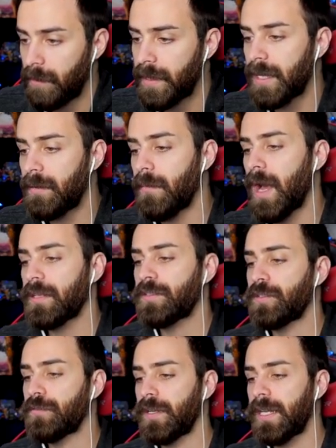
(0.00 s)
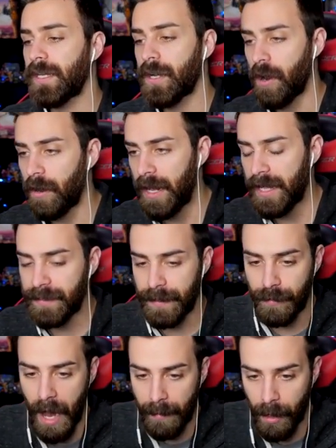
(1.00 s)
We can monster reincarnate to
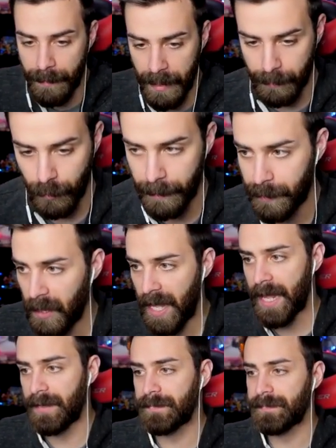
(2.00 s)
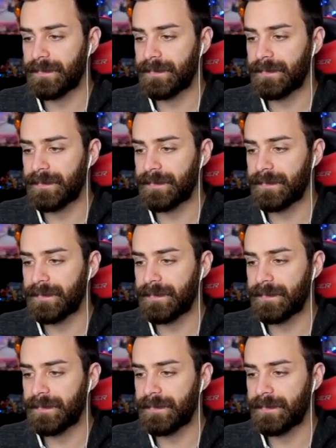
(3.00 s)
grab our big boy plant.